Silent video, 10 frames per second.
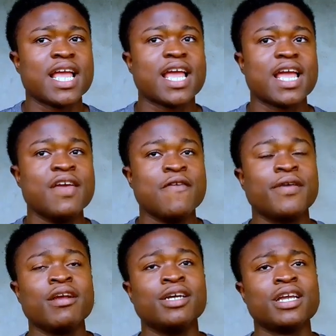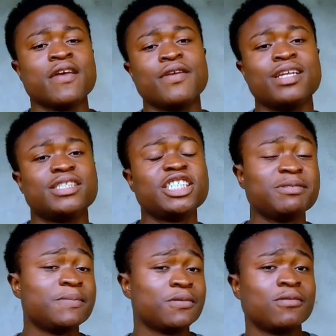If you can
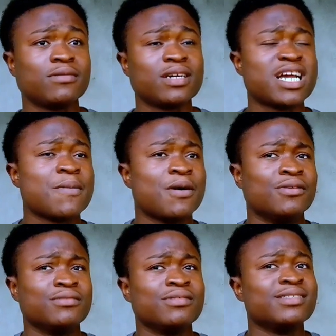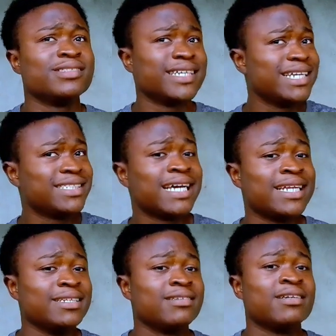teach people about things
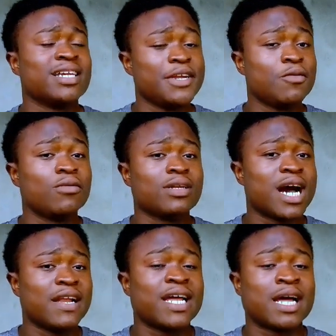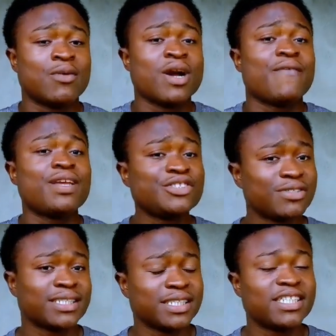that you know that they will have
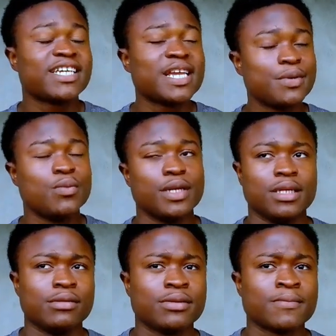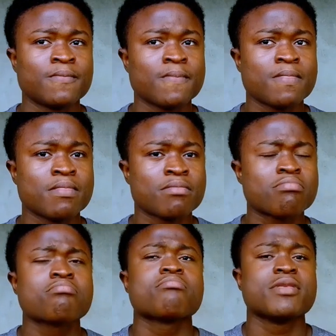interest in, keep doing it.
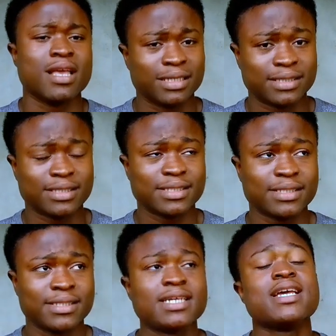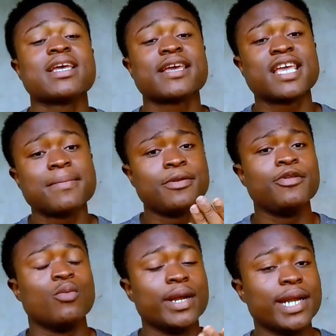Yes,
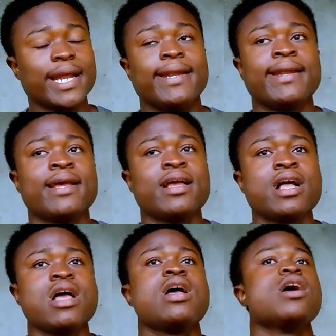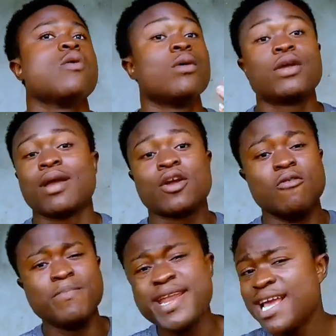keep doing it. Whether you are a
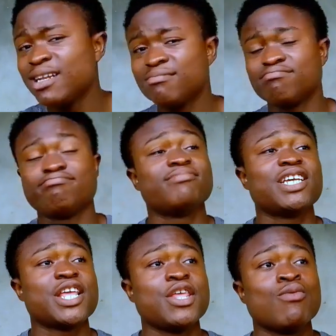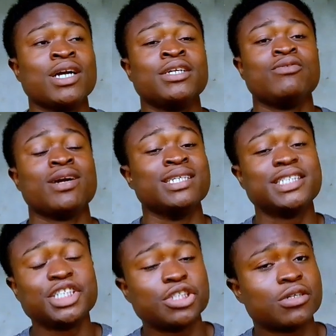comedian, you are a
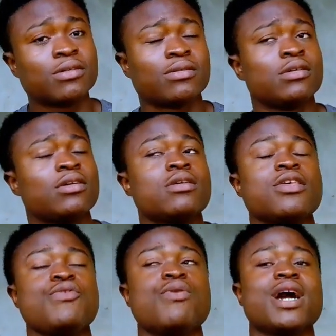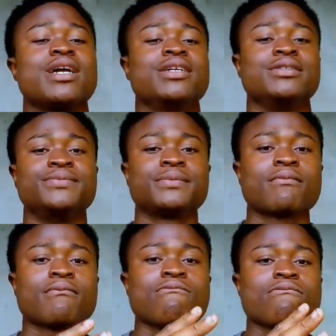teacher, you are
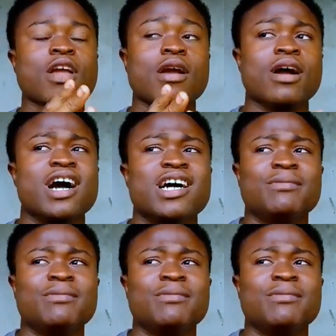a